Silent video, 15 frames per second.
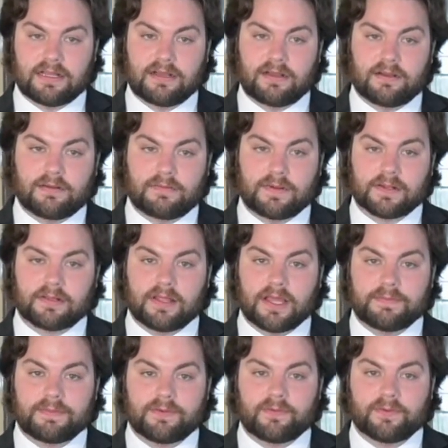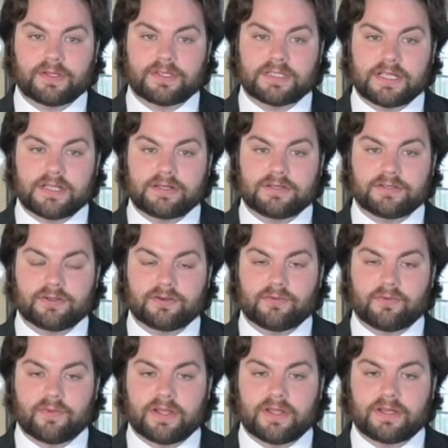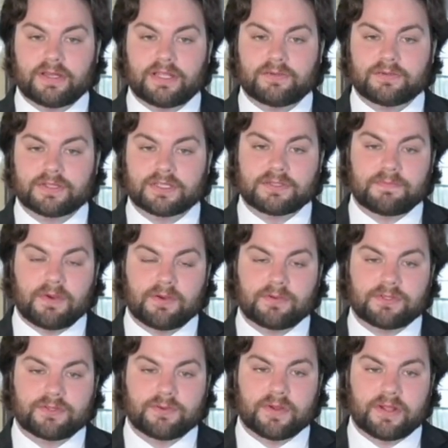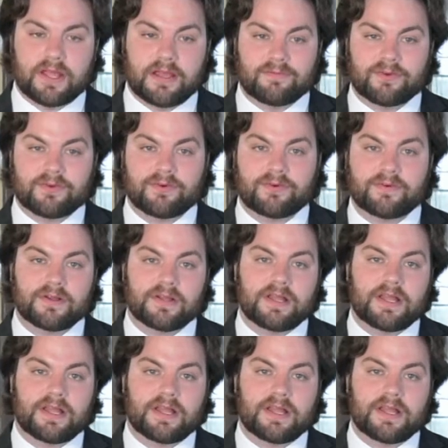a claimant was injured when he was exposed to a chemical